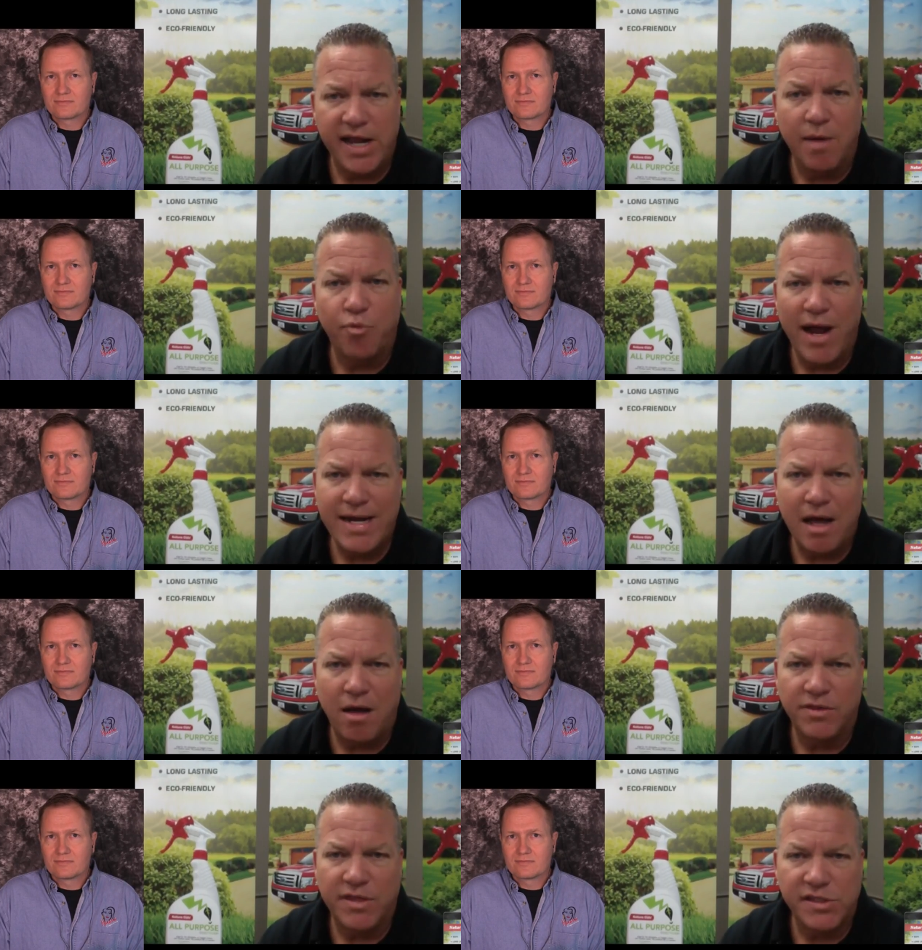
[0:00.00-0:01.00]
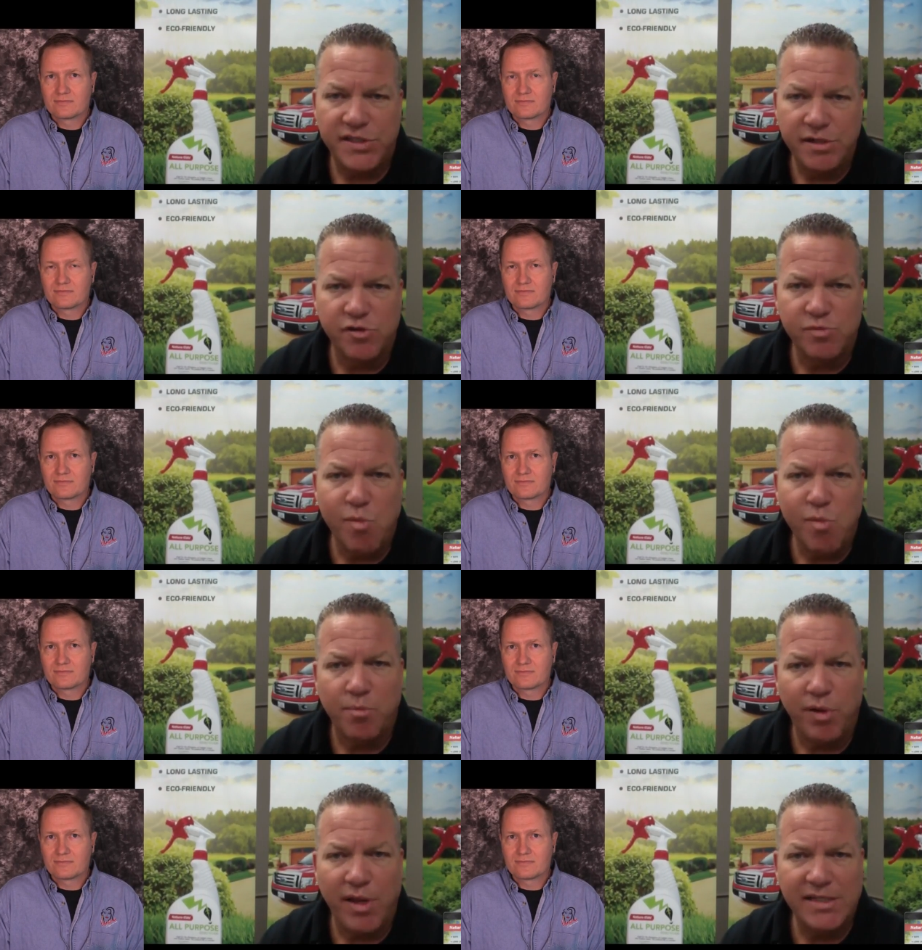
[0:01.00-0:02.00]
Speaker 1: setting up right now at the Sears
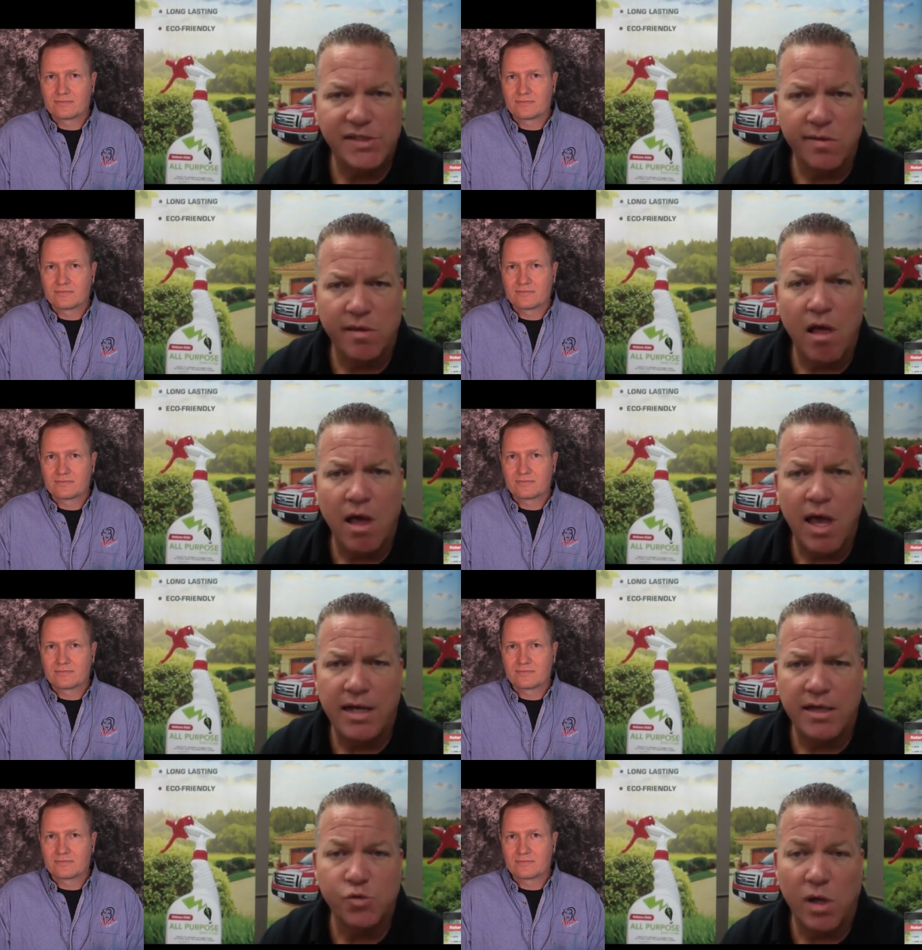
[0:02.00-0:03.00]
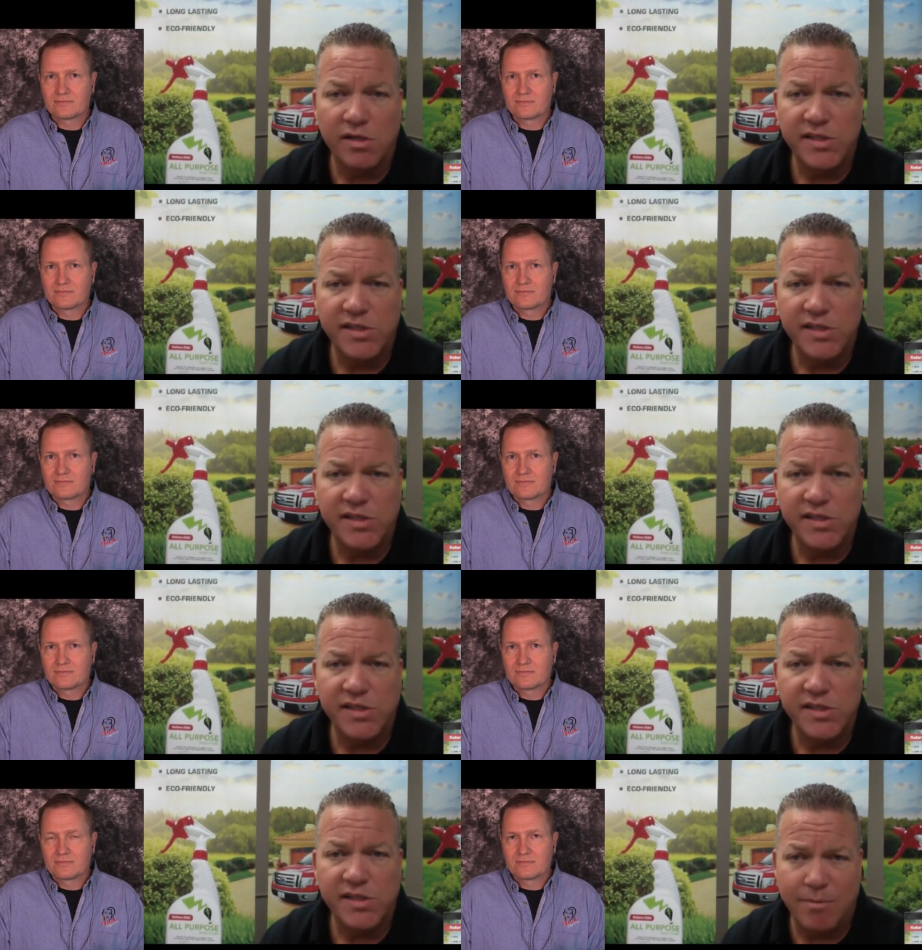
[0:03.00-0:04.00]
Marketplace online as well as the
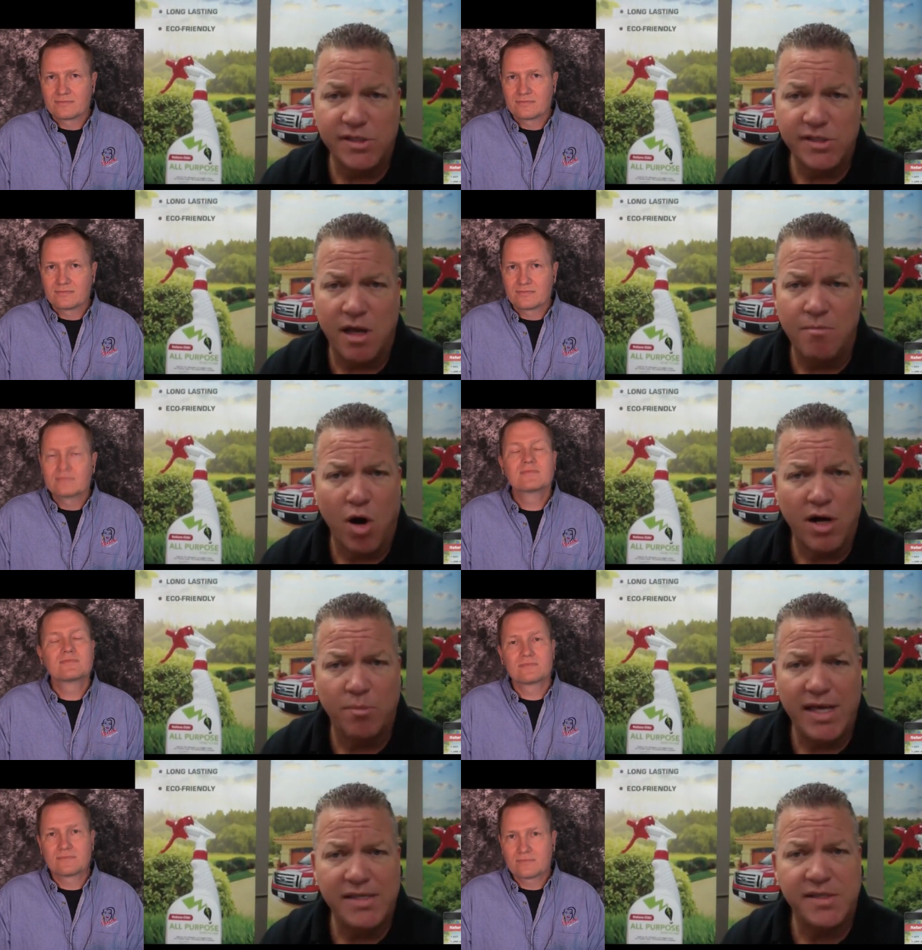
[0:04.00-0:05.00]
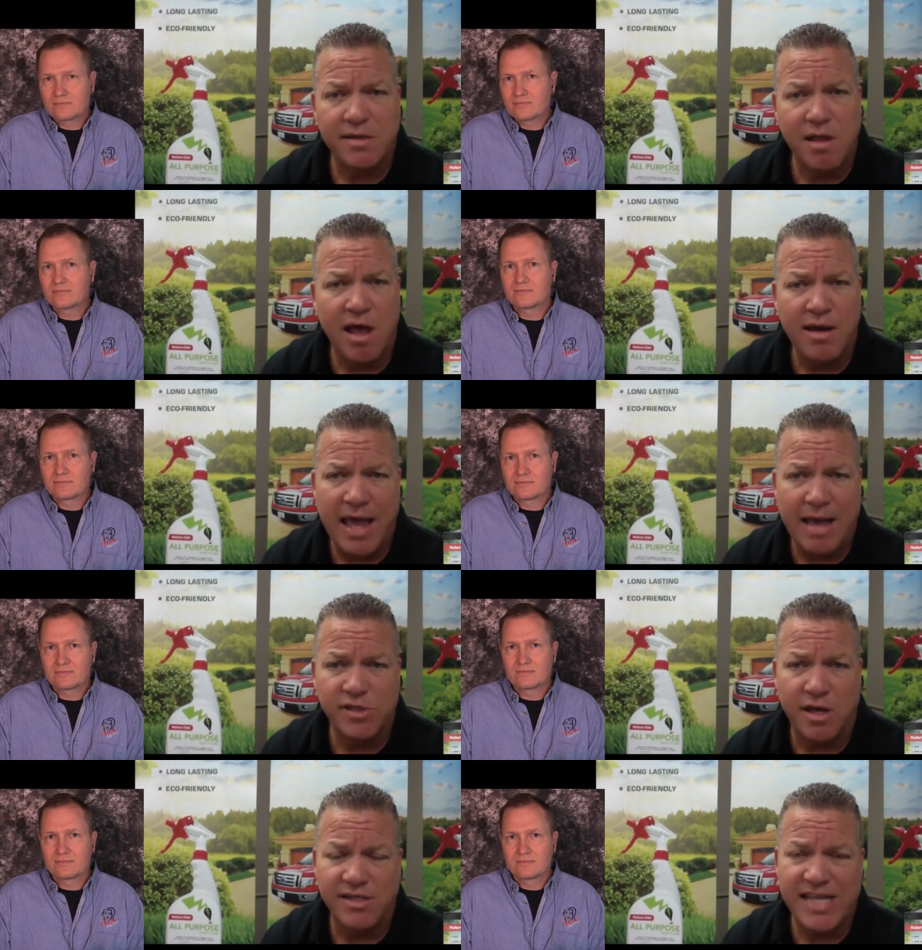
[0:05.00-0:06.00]
Amazon Marketplace online.
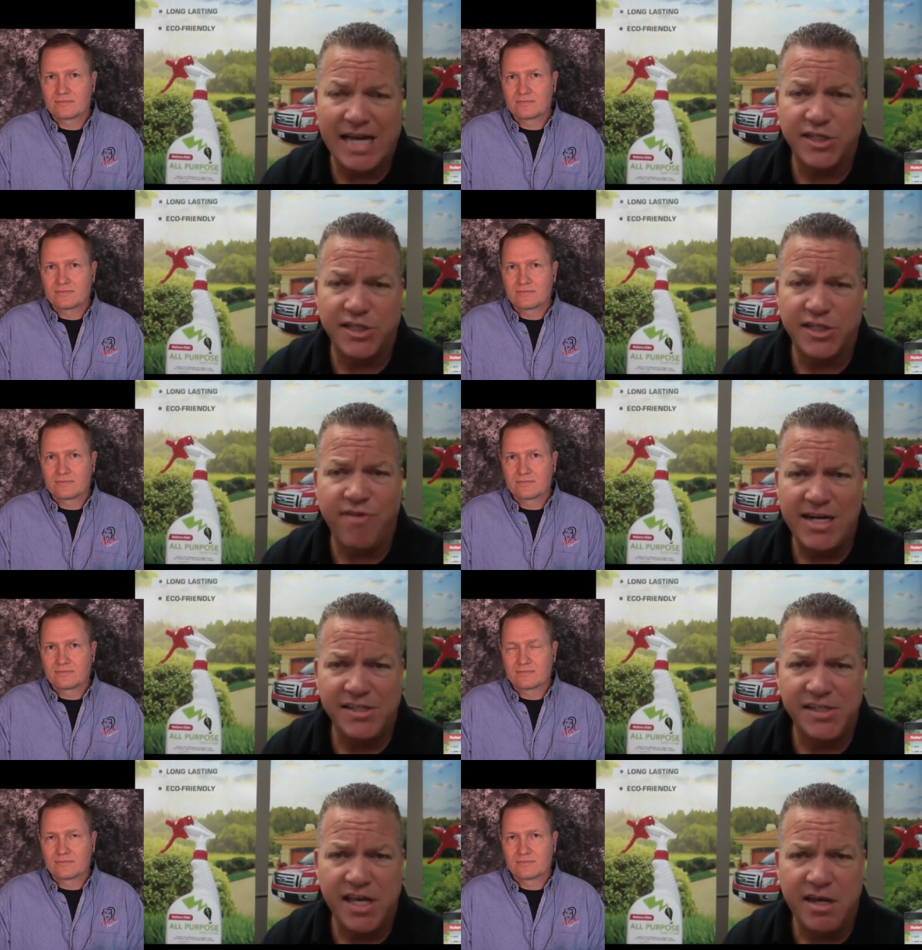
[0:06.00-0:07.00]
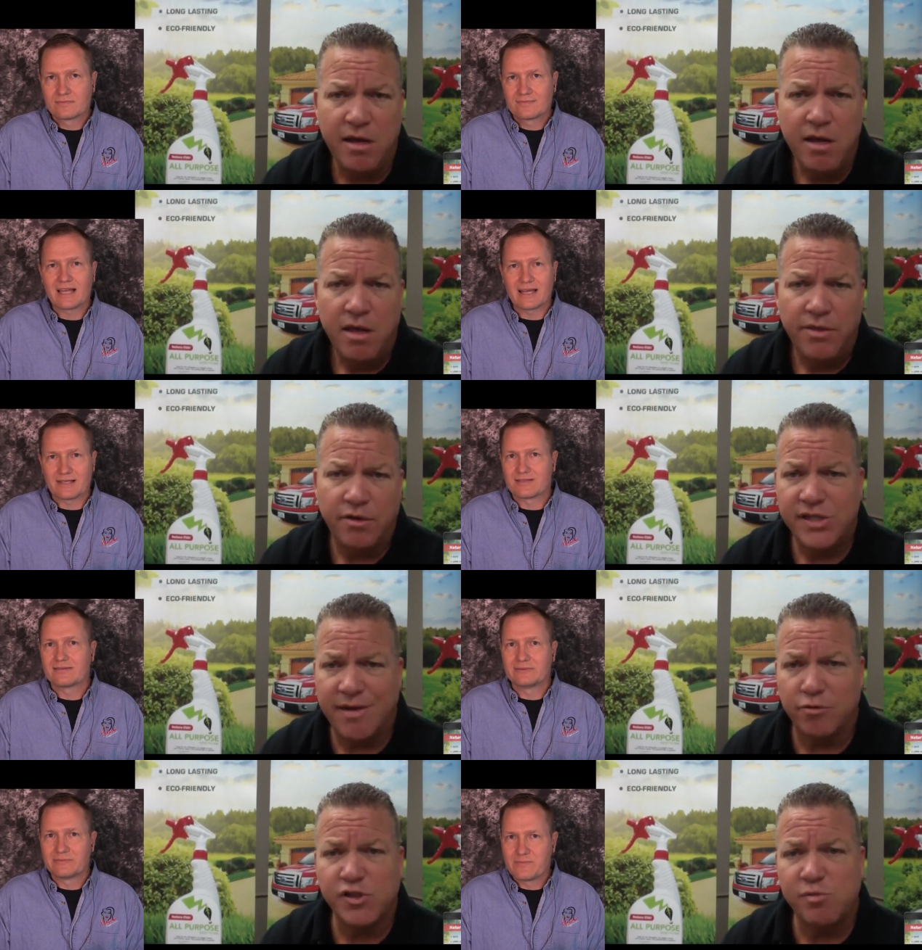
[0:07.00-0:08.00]
Amazon has actually invited us in. Nice. There are
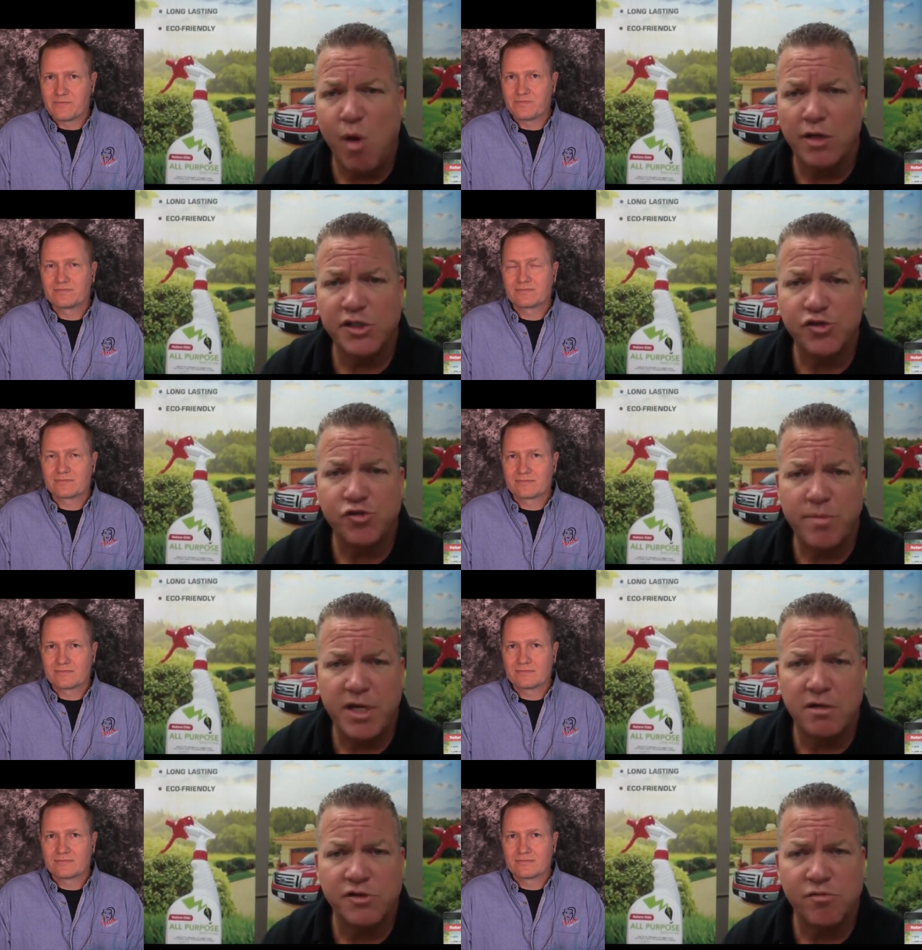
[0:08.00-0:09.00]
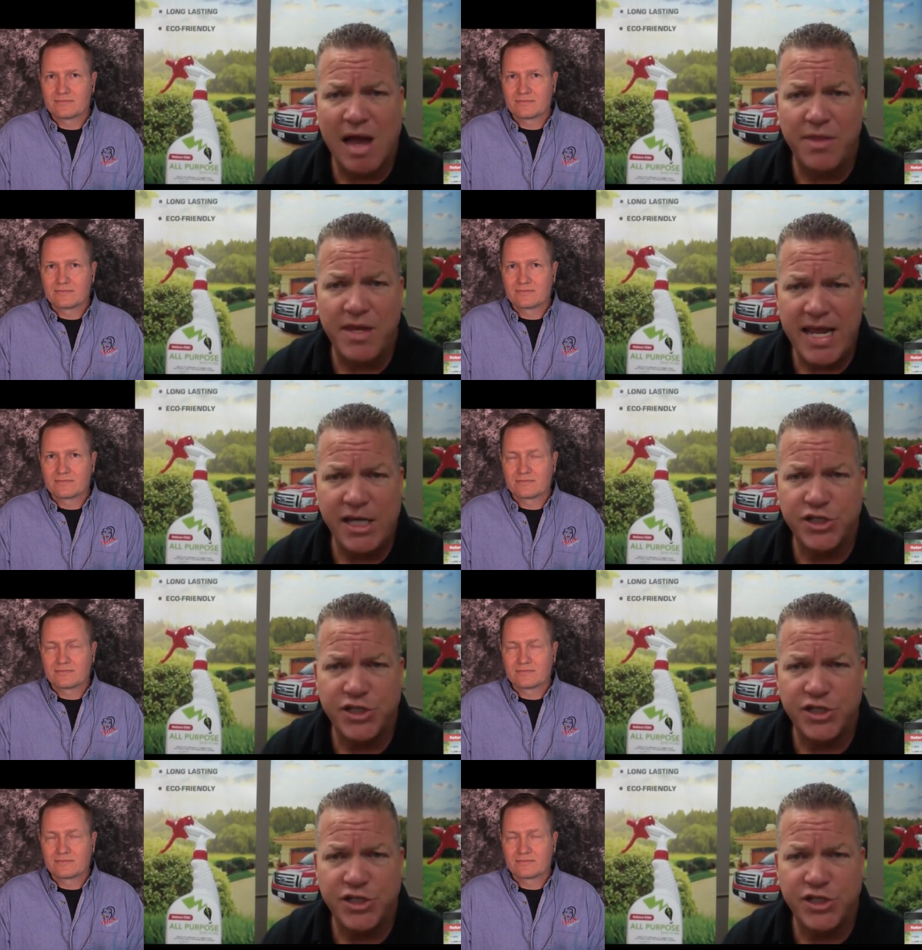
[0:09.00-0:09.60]
several small distributors around the